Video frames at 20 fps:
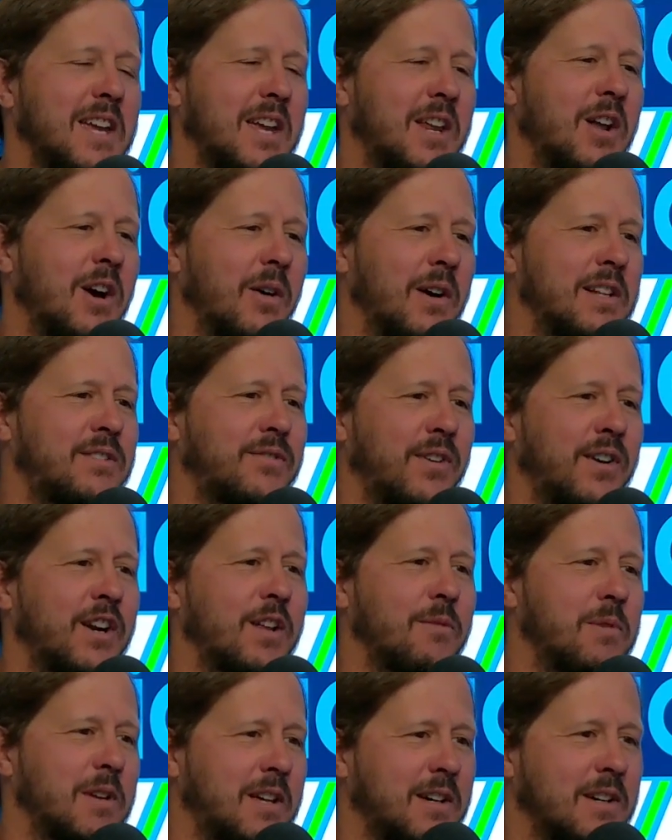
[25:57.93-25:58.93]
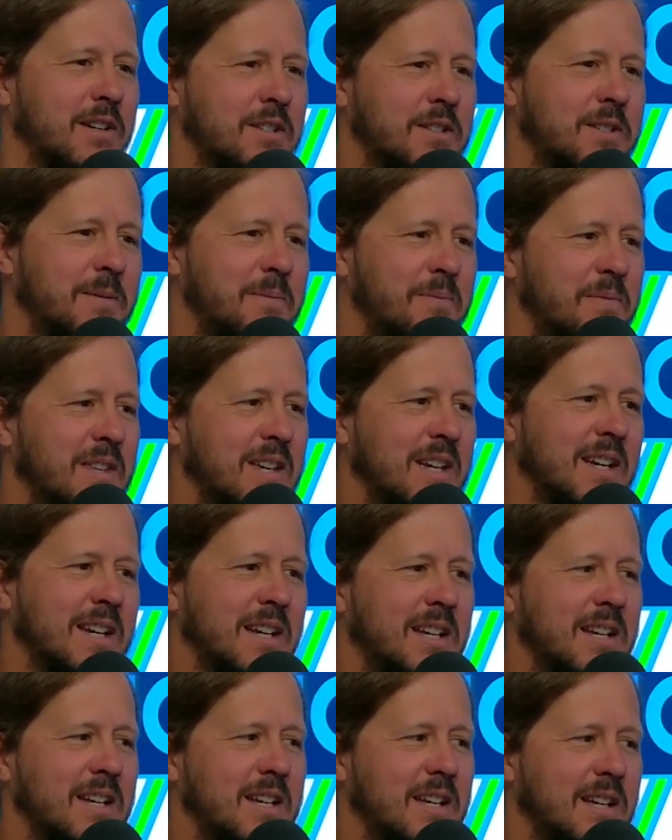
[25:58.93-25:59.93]
It's funny because
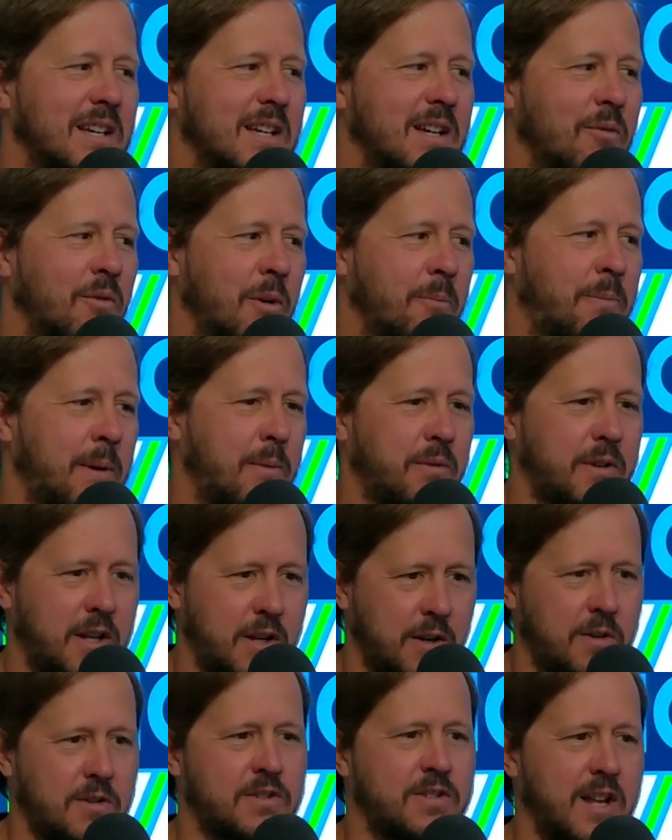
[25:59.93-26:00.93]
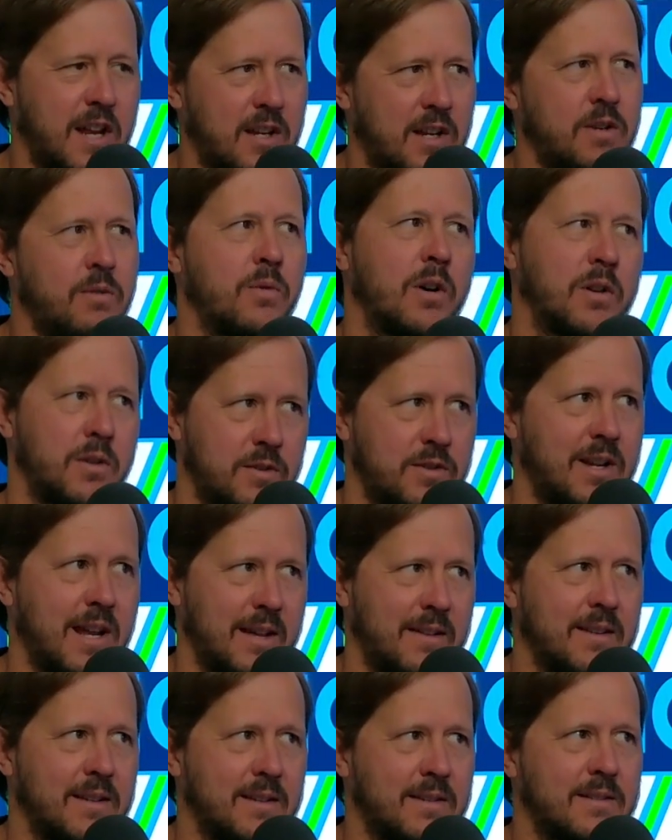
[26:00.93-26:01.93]
what people need to understand, and you
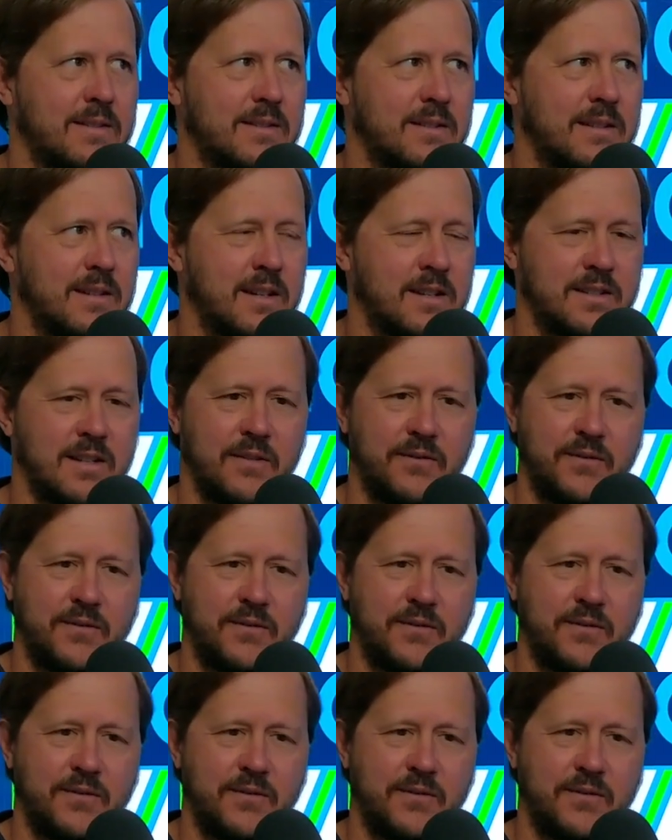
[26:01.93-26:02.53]
understand this, is